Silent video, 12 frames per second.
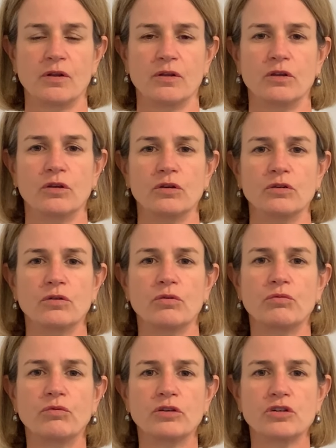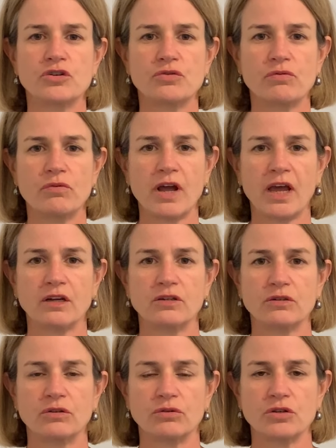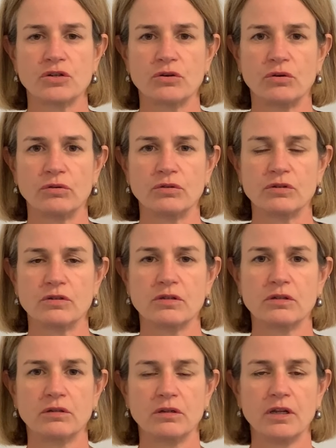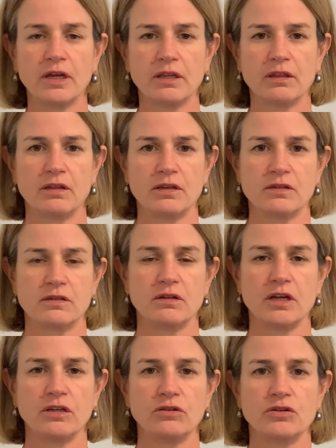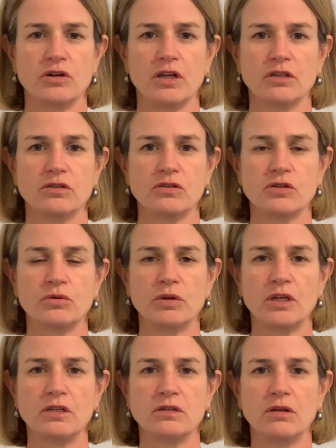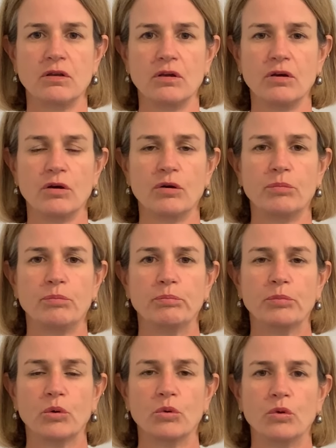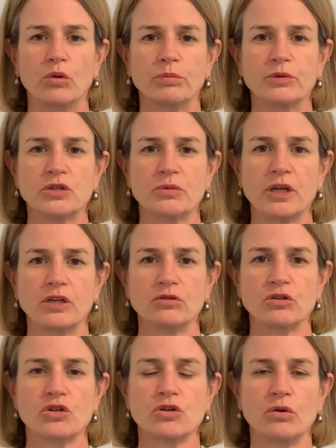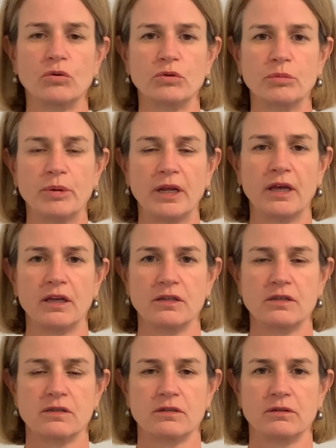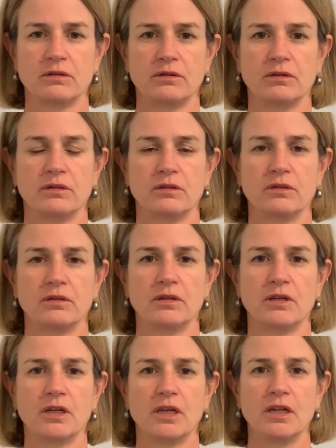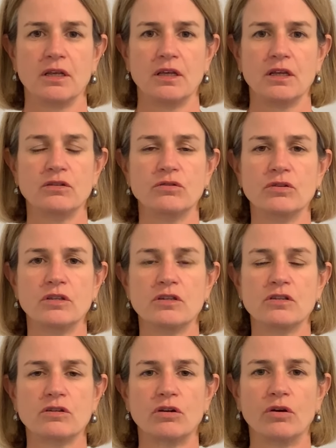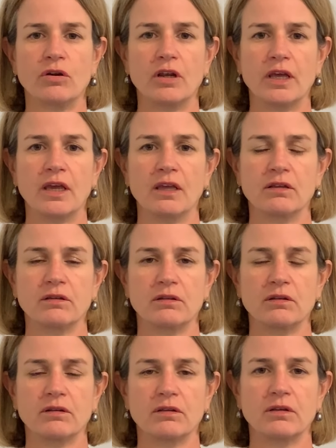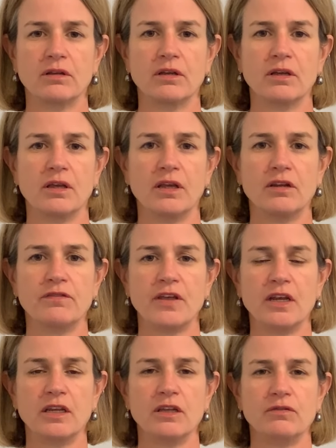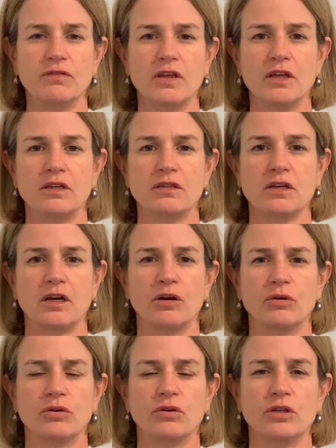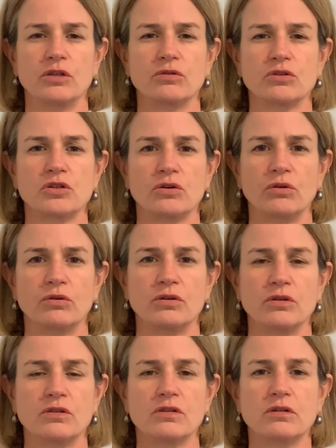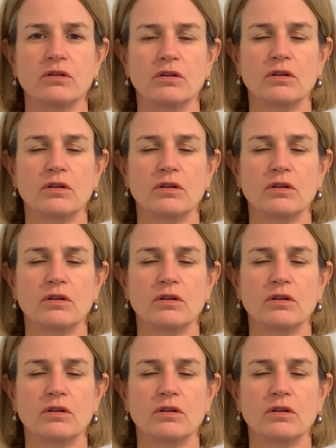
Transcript: You can retract your shoulders like this, like you're trying to squeeze a ball between your shoulder blades. Again, do this slowly. And if any of these are hurting your shoulders,